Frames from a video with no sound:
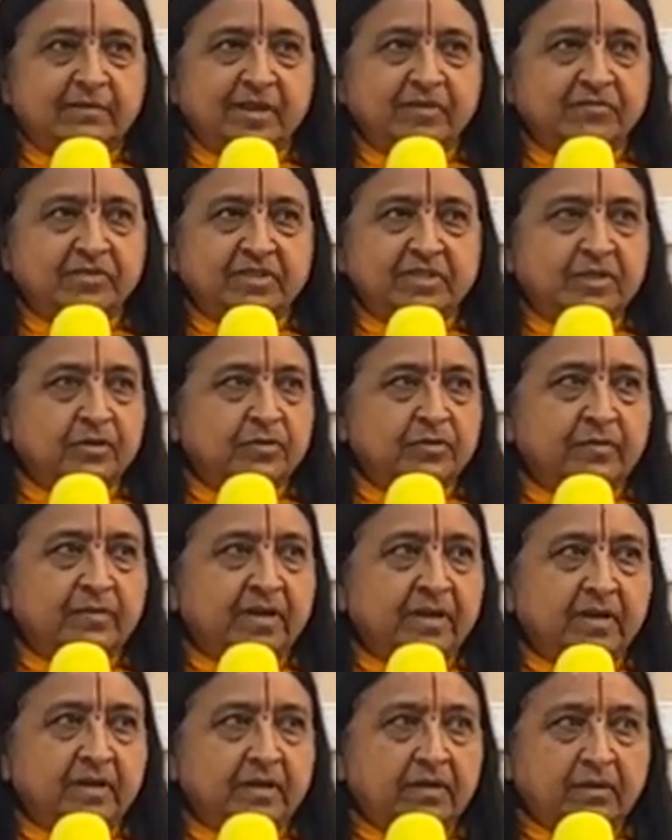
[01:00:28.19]
We have to say to our
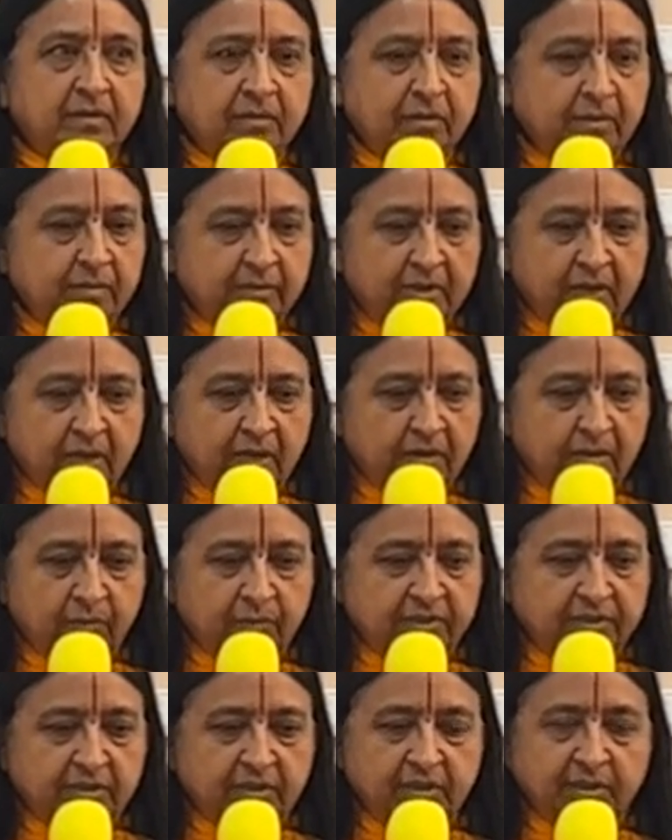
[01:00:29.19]
mind, no, I'm not
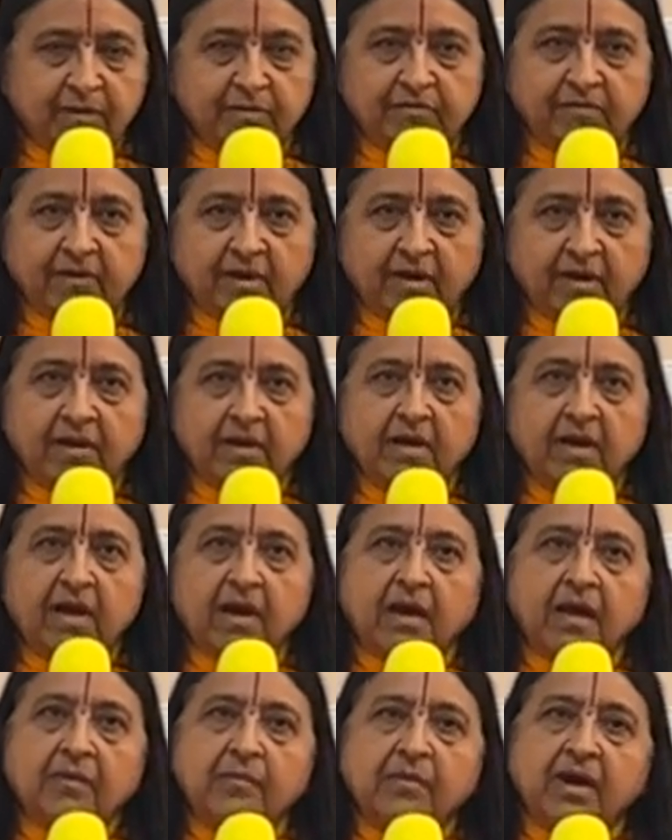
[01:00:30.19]
always thinking of God.
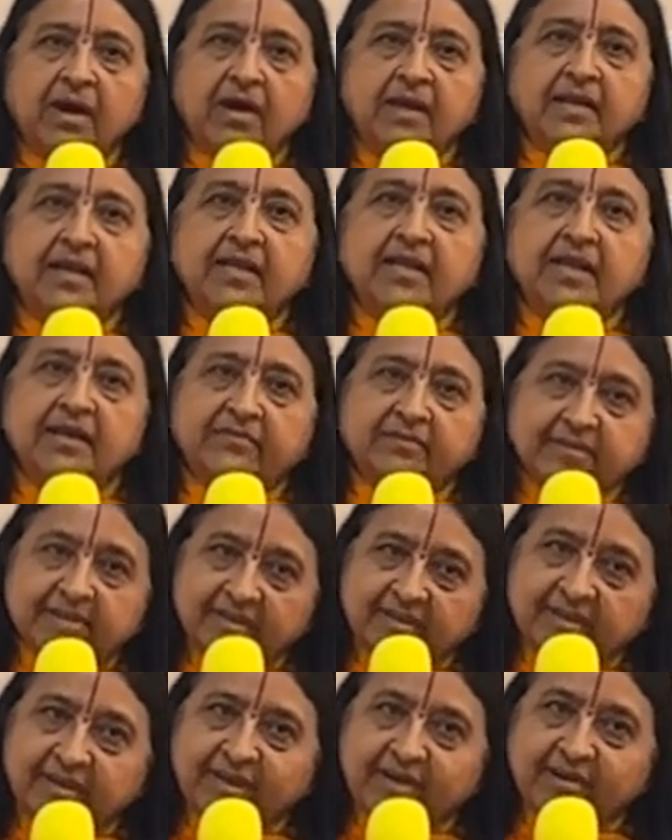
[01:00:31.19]
I'm hardly
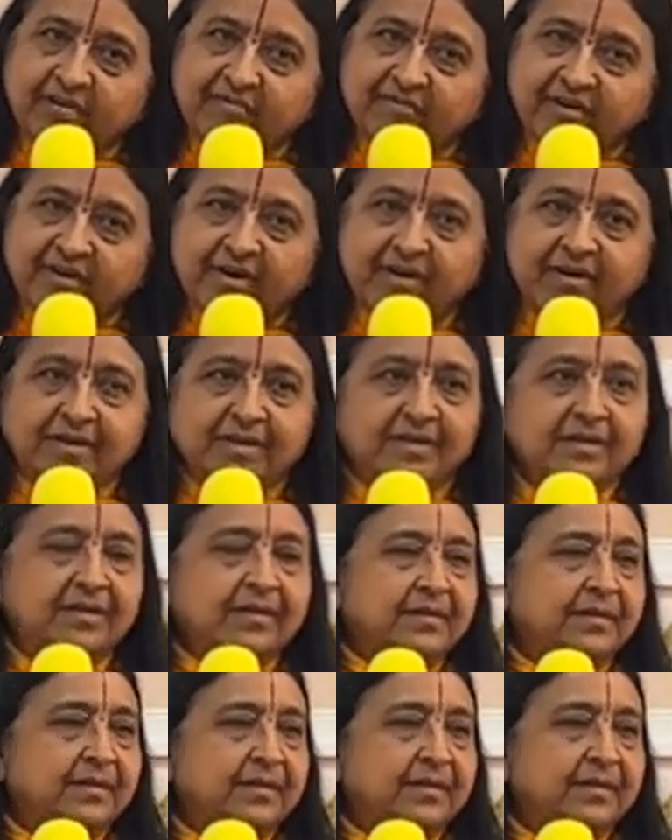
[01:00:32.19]
ever thinking of God.